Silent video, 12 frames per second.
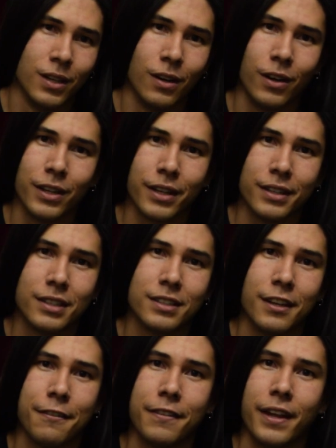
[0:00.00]
all the good
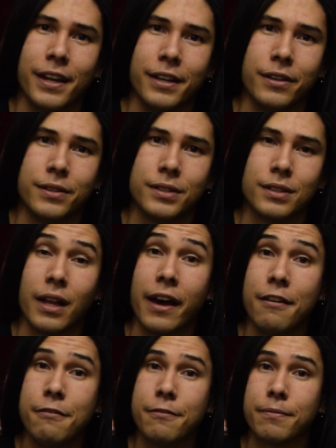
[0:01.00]
stuff that I use
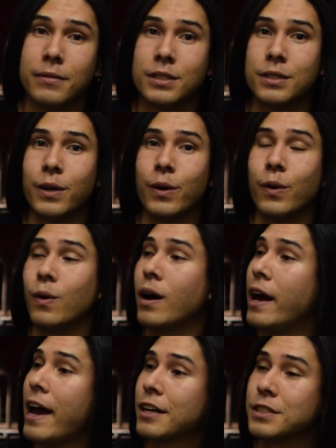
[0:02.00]
live. So
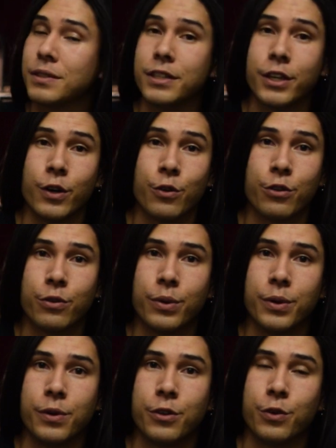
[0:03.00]
I actually go
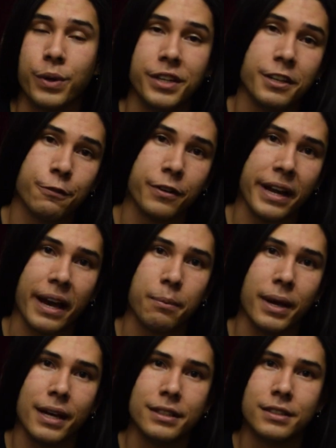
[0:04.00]
through 3 different
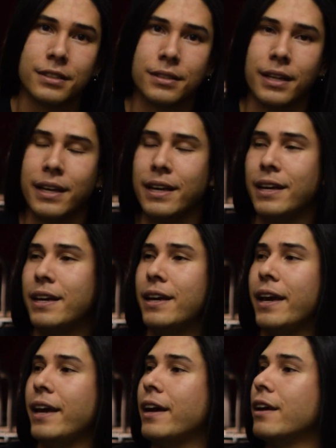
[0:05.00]
amp heads,
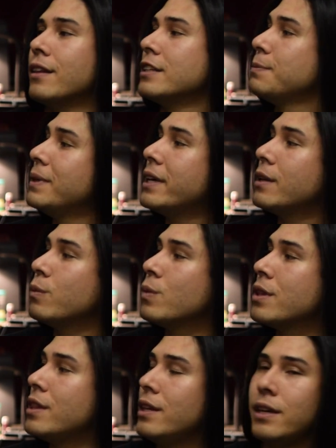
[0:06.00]
and let's begin
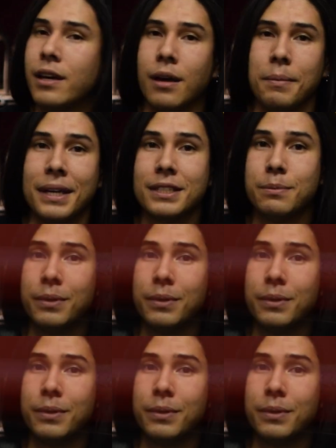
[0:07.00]
with the Mesa